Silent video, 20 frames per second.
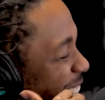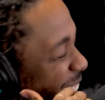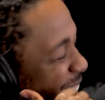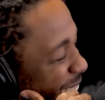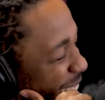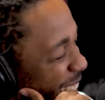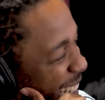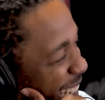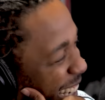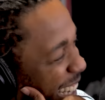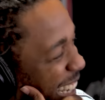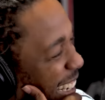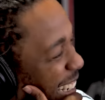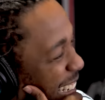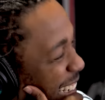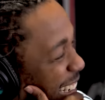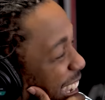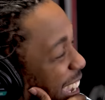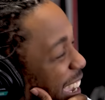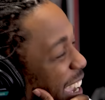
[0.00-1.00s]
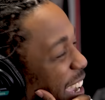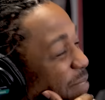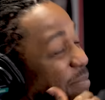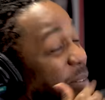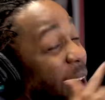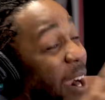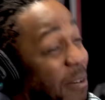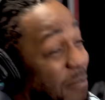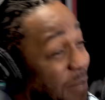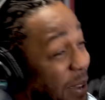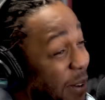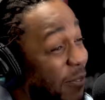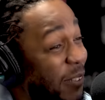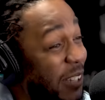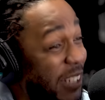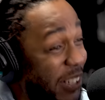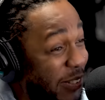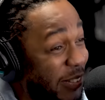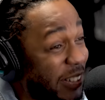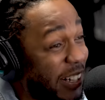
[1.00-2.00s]
imagine. It probably been for
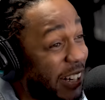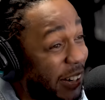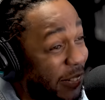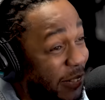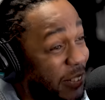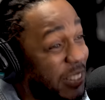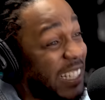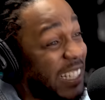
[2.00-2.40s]
you though. If you